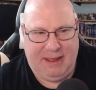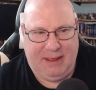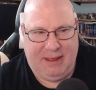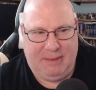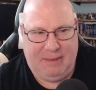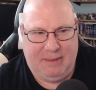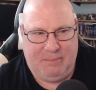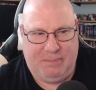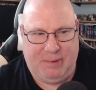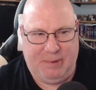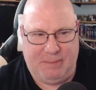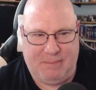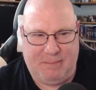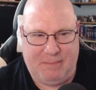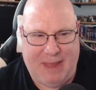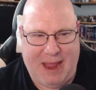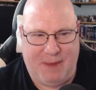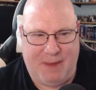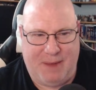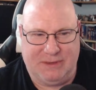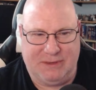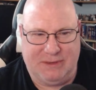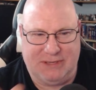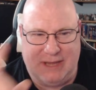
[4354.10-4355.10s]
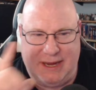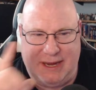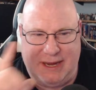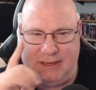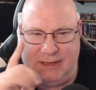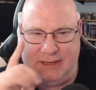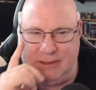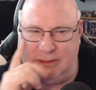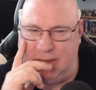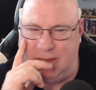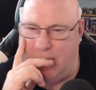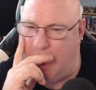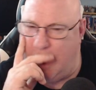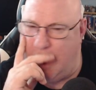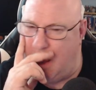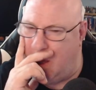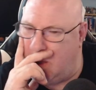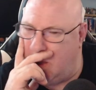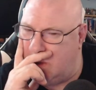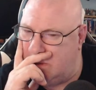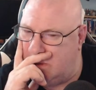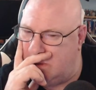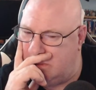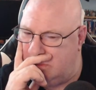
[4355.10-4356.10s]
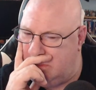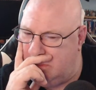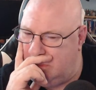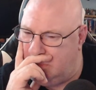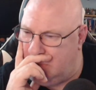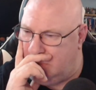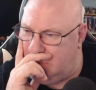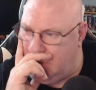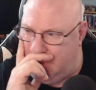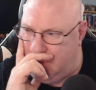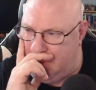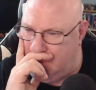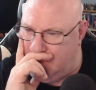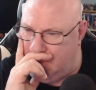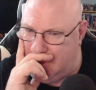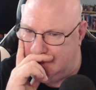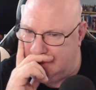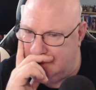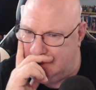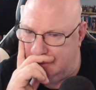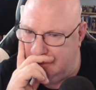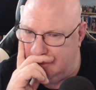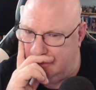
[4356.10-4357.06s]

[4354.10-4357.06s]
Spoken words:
But Matt was like, no, he wasn't.